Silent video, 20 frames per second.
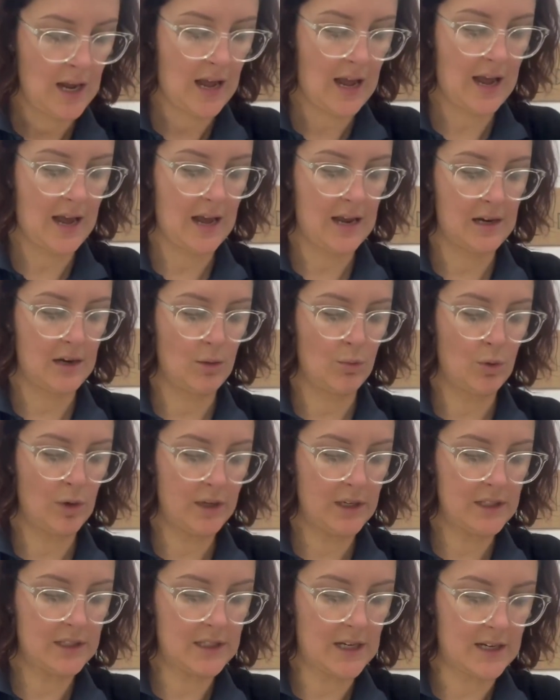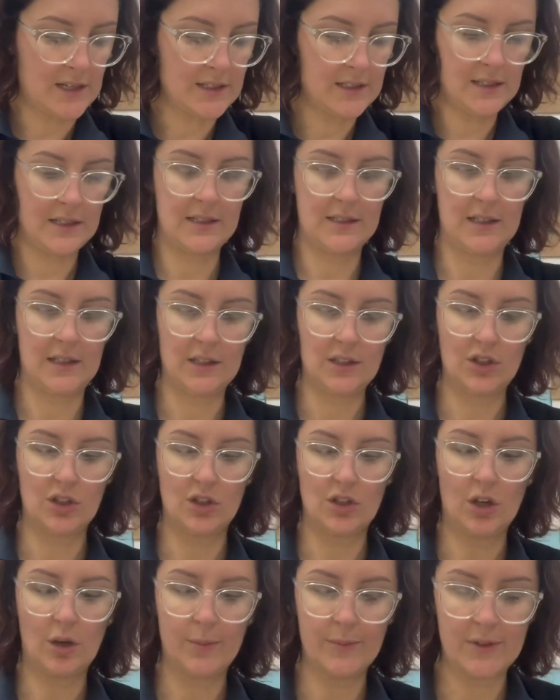And what it does is it
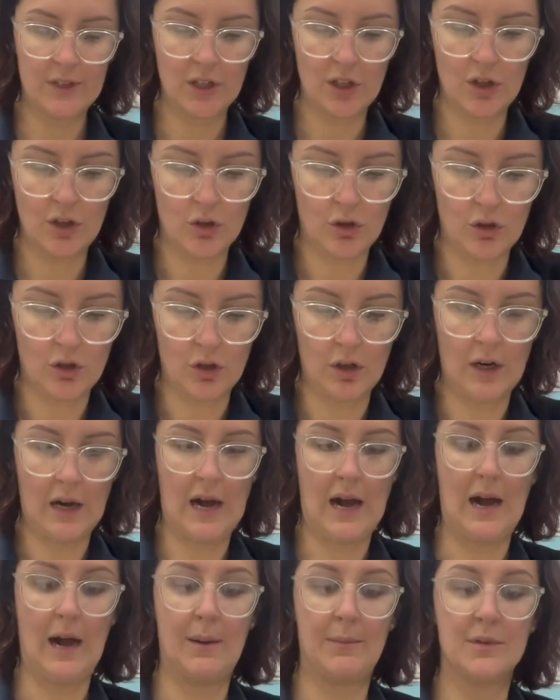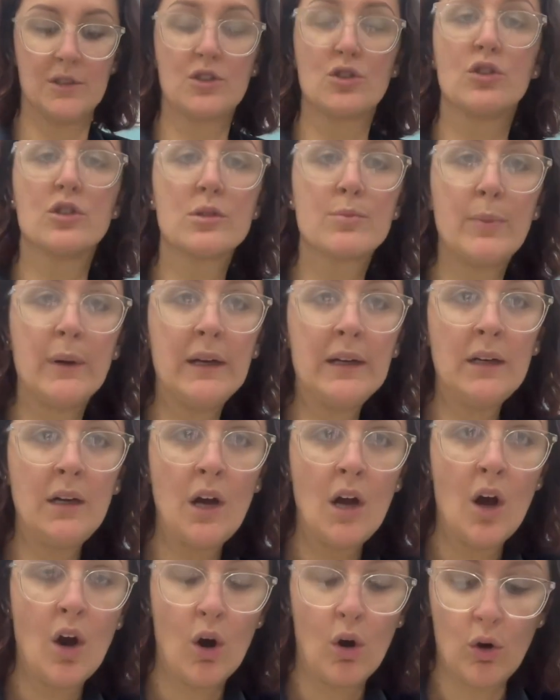stops your saucepan
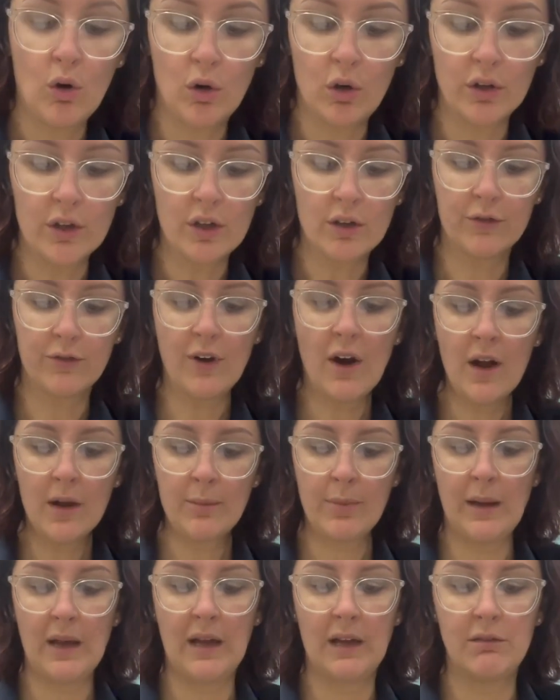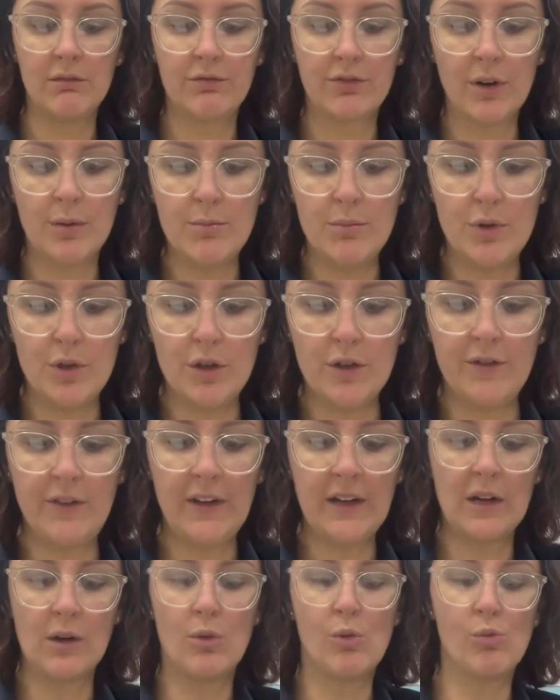or your frying pan from
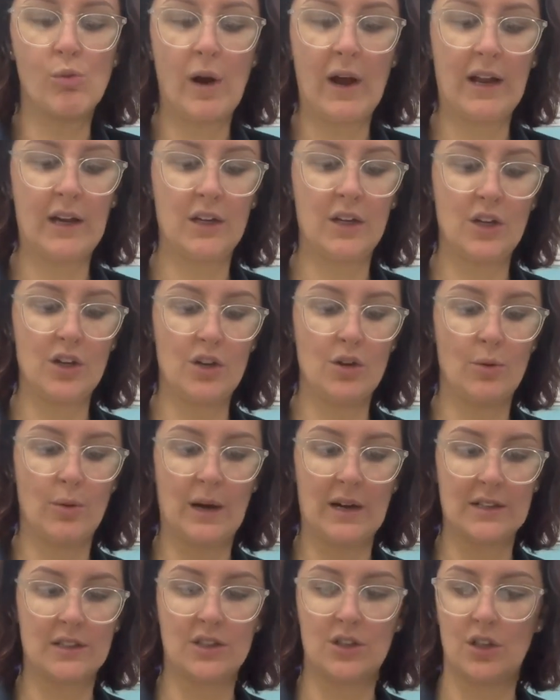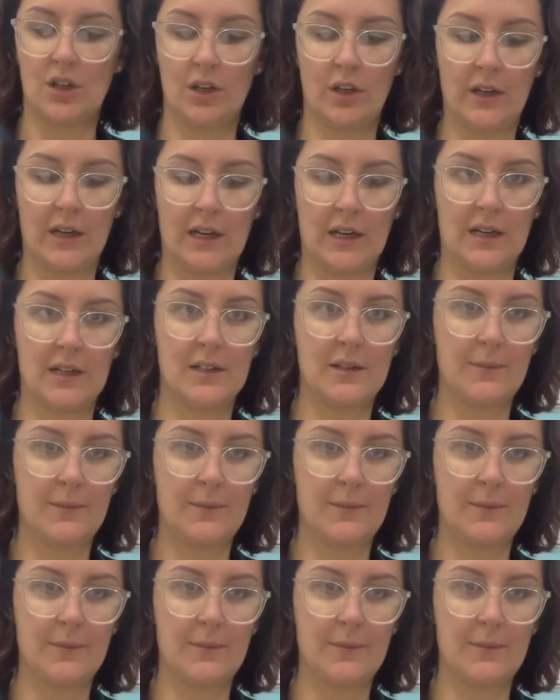moving when you are stirring it.